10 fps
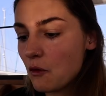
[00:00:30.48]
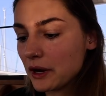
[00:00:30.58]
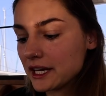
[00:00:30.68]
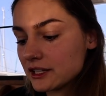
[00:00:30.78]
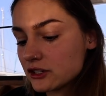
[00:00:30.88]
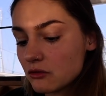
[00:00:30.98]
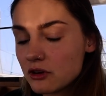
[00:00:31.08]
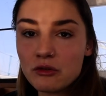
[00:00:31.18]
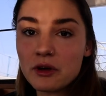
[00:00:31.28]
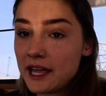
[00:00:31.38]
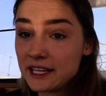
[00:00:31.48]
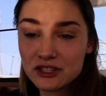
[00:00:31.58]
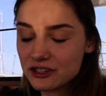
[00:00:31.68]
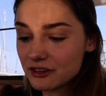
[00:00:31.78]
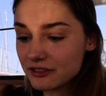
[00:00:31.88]
We don't know the
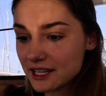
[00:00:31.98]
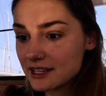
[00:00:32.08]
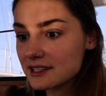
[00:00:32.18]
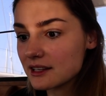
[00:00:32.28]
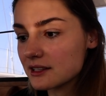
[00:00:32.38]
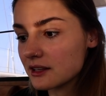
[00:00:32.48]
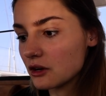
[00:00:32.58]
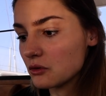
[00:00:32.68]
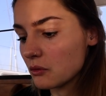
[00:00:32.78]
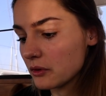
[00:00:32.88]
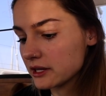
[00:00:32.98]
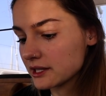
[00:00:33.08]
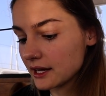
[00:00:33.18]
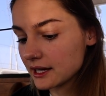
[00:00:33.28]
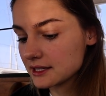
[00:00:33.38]
history of these, so
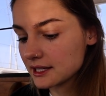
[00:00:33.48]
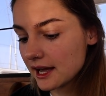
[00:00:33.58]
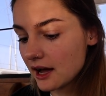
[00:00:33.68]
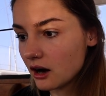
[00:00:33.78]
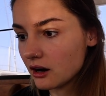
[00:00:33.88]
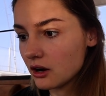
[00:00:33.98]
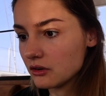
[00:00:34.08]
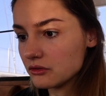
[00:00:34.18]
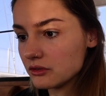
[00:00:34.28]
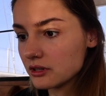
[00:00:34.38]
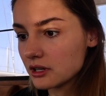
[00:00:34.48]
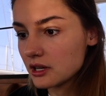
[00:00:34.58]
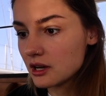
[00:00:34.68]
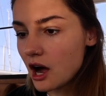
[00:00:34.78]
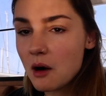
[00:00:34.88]
we'd like to get our own
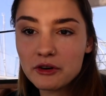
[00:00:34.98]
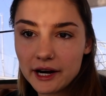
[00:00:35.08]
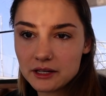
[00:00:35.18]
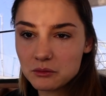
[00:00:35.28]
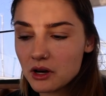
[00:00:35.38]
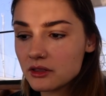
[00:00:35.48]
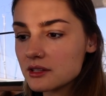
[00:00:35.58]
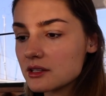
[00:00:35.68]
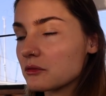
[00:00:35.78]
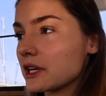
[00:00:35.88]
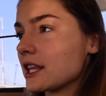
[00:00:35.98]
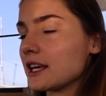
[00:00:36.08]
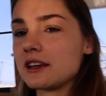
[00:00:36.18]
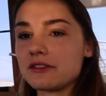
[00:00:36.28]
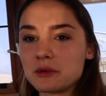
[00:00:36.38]
upgraded ones. We
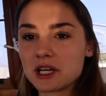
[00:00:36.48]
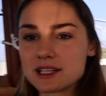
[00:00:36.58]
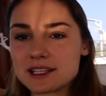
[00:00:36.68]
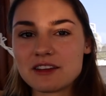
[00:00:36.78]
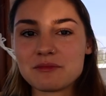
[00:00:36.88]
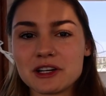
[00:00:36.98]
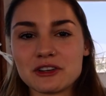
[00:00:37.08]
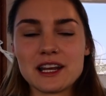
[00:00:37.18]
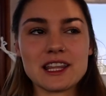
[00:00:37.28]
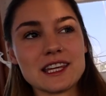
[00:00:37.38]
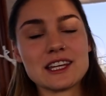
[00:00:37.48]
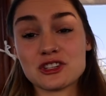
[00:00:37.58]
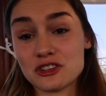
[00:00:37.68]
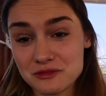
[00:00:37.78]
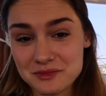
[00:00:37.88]
think if we're going to save money on anything, it
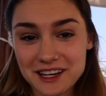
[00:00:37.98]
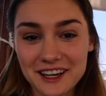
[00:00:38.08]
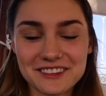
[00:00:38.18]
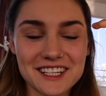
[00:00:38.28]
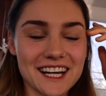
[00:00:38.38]
shouldn't be life